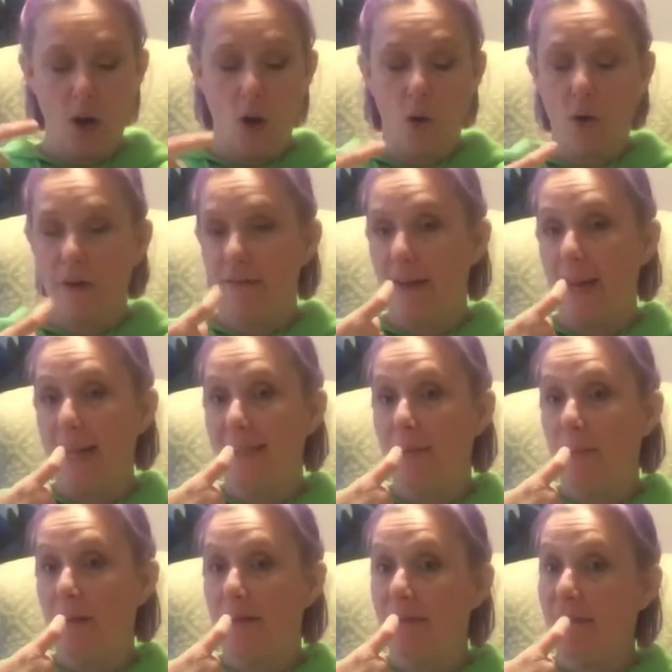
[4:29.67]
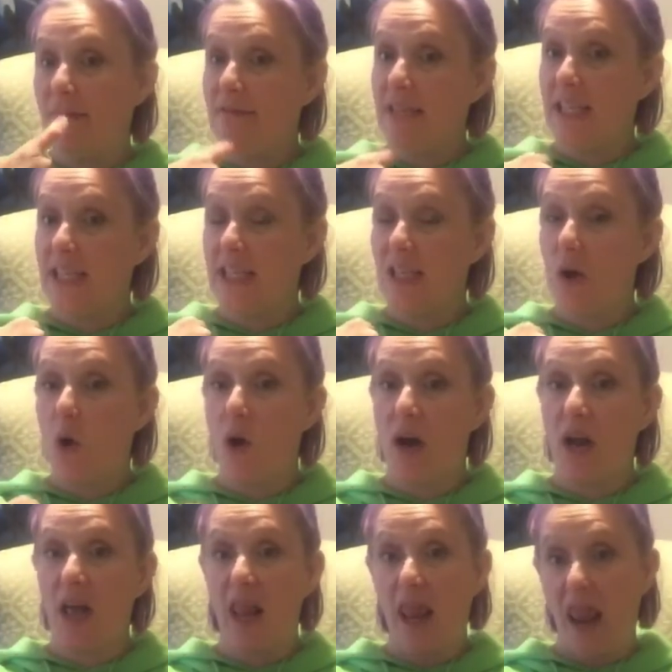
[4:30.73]
or if it has a bit of a V or
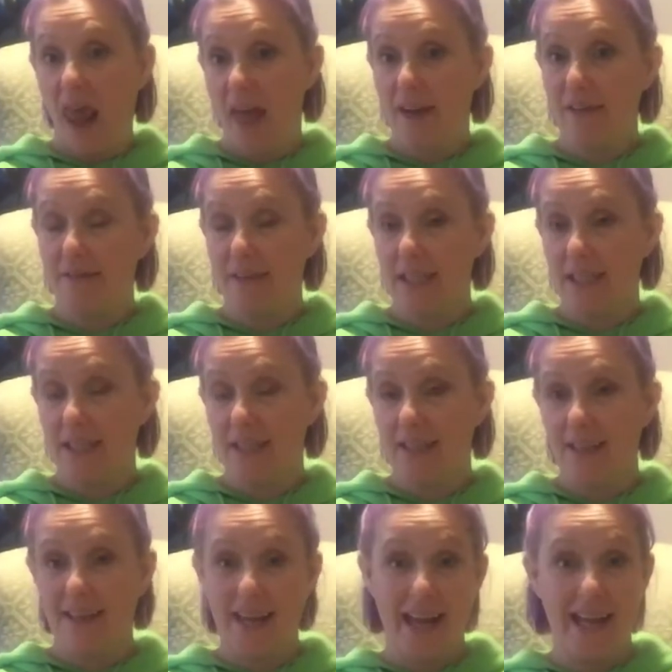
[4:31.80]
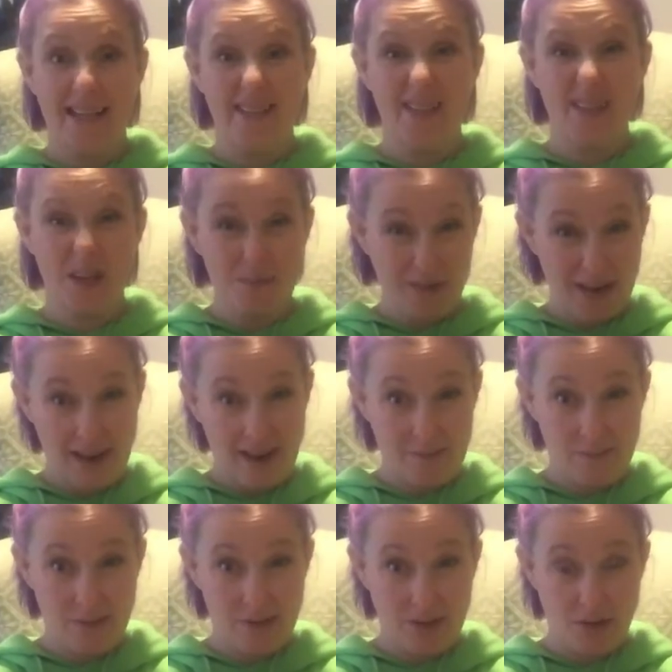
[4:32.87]
a cleft, and
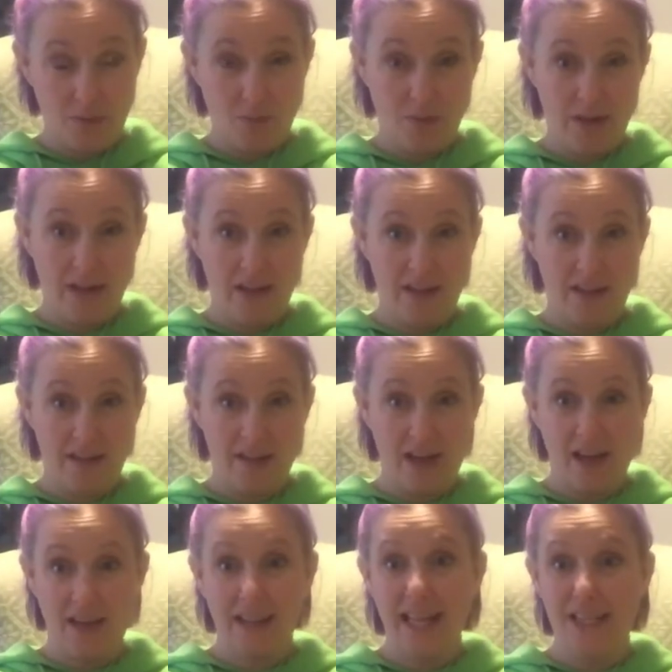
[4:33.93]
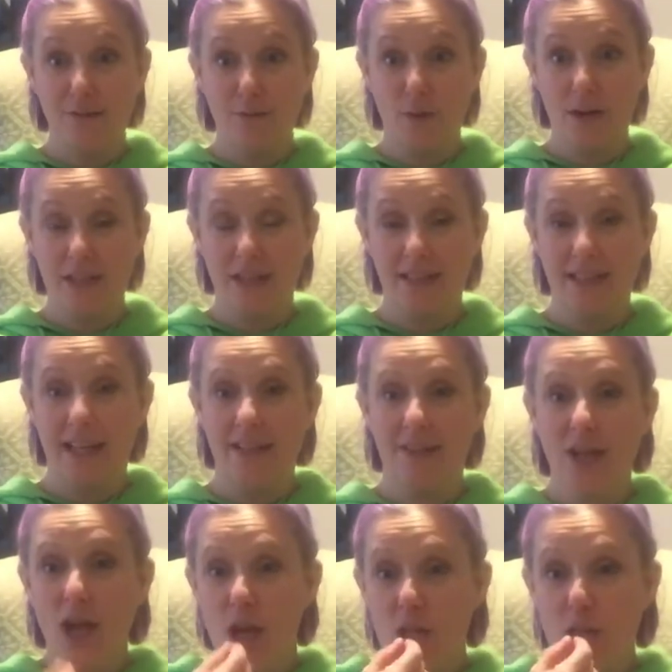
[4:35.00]
sometimes with class 4 tongue ties,
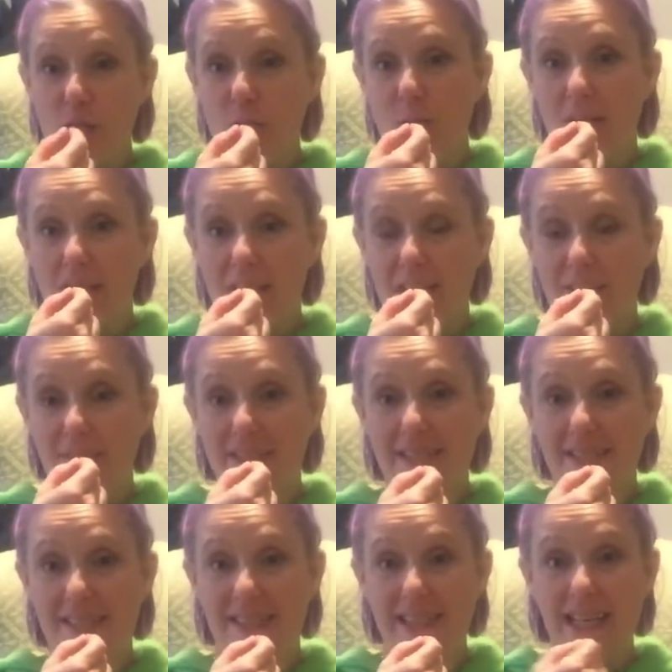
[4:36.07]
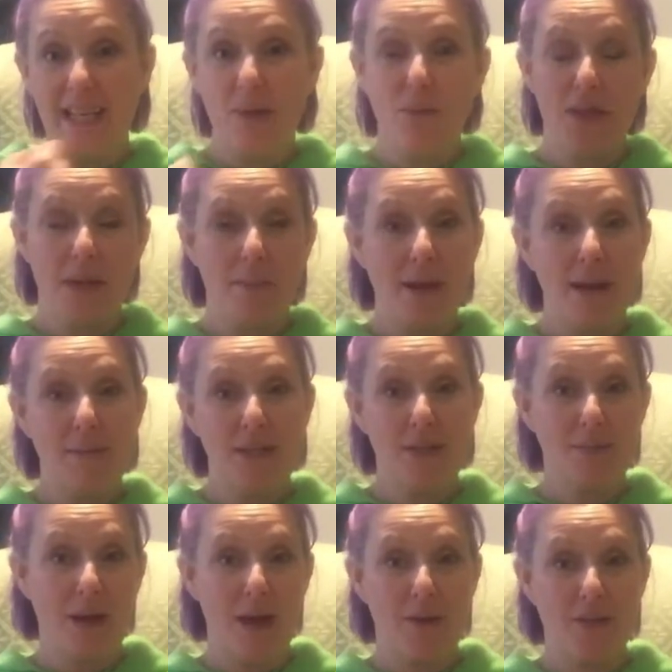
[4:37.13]
you can even see when the baby's
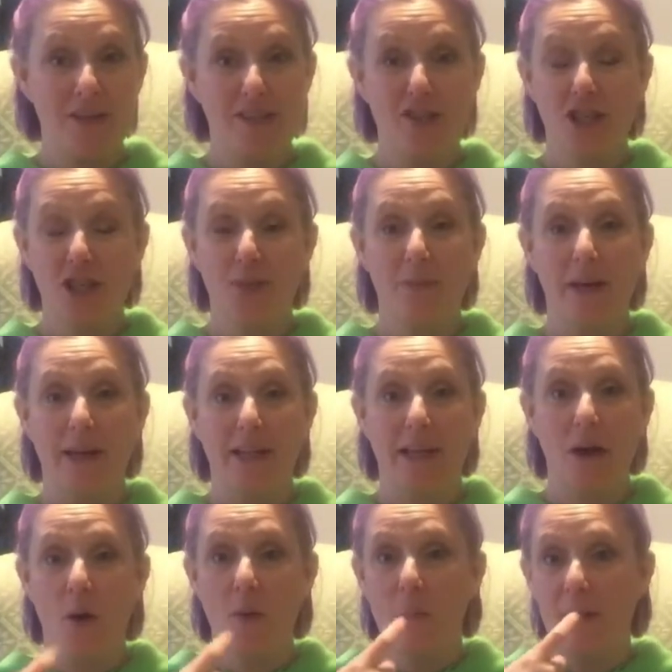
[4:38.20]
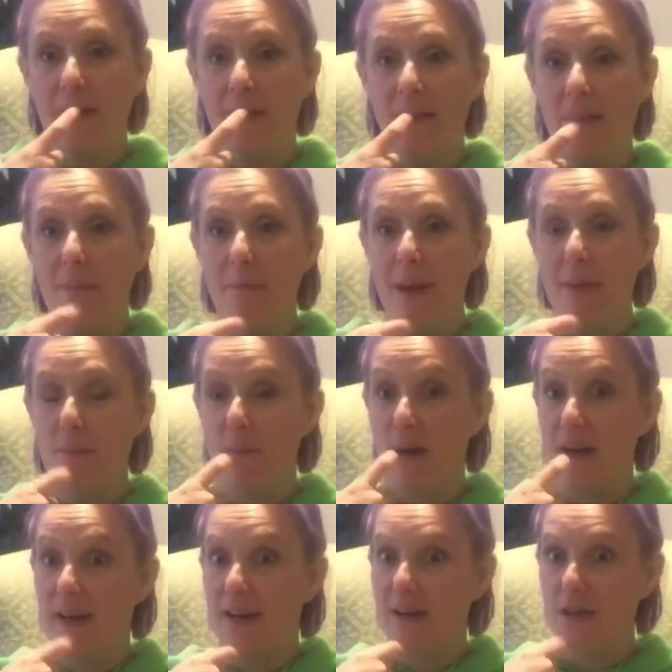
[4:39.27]
mouth is just barely open, the
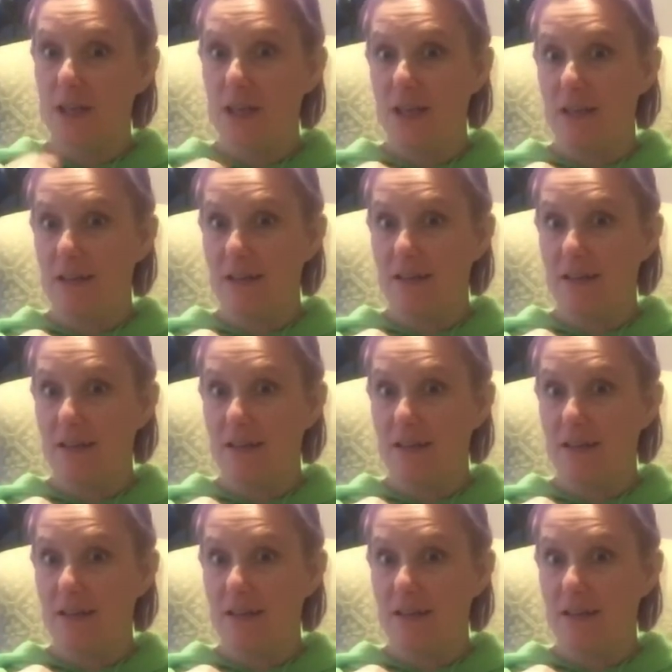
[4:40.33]
membrane underneath.